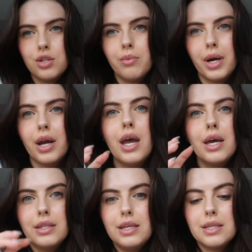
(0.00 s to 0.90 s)
summer,
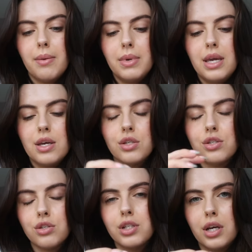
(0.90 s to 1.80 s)
these can be
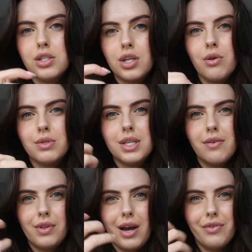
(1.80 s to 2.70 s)
such nice tones to
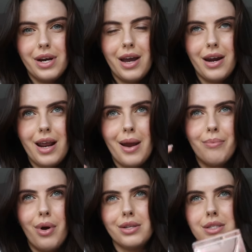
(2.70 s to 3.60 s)
give you that really kind of
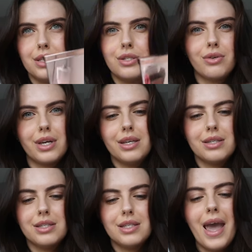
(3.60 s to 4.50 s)
like bronzy,
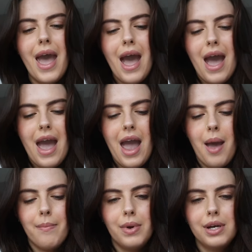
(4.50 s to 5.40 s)
sun-kissed
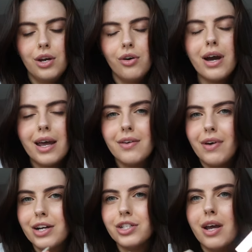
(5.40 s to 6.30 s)
look. And I've
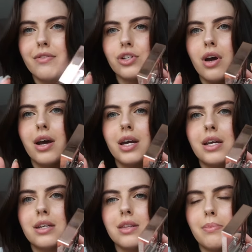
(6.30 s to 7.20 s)
actually never
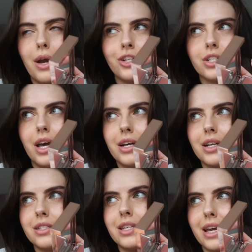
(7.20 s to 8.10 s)
tried the Patrick
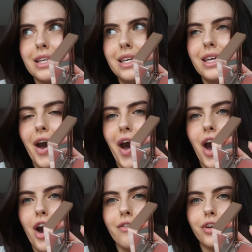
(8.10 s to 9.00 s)
Ta technique
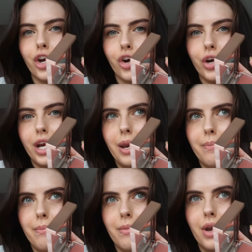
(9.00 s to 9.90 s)
of your
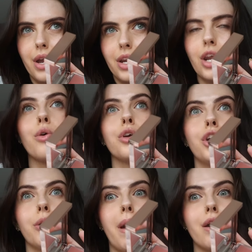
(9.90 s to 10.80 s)
cream. No,
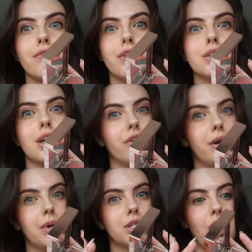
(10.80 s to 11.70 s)
your powder first and
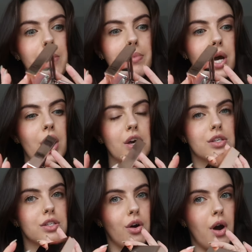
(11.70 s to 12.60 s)
cream on top.
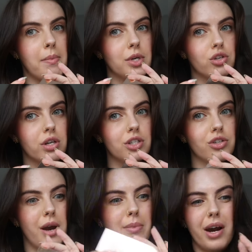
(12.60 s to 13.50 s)
So I'm intrigued to
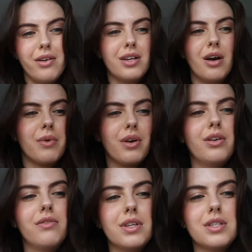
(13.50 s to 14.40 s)
try, but I already know I'm gonna
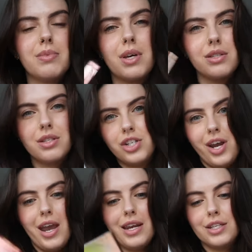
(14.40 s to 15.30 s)
love this because the
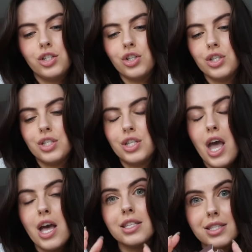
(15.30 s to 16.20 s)
shade is just
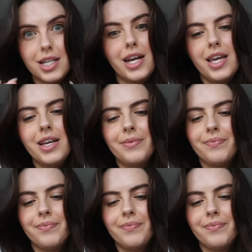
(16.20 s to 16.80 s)
stunning.